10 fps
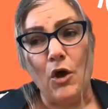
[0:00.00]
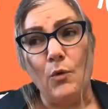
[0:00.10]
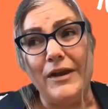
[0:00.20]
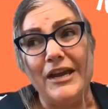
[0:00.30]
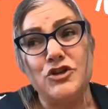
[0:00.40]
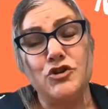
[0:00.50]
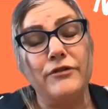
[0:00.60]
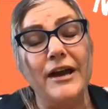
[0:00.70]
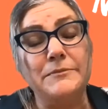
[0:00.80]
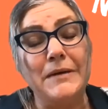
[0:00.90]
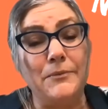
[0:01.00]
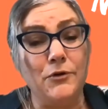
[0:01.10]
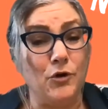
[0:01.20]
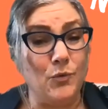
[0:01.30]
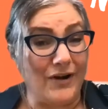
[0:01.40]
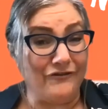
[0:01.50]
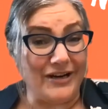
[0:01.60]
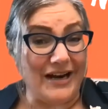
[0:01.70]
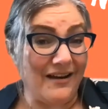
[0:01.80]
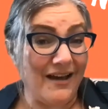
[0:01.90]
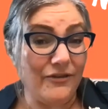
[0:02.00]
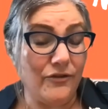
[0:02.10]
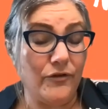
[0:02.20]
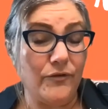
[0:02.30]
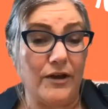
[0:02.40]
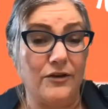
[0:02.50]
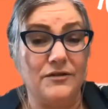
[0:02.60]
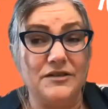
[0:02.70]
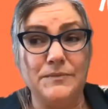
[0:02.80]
we attract people who, one, really like those values,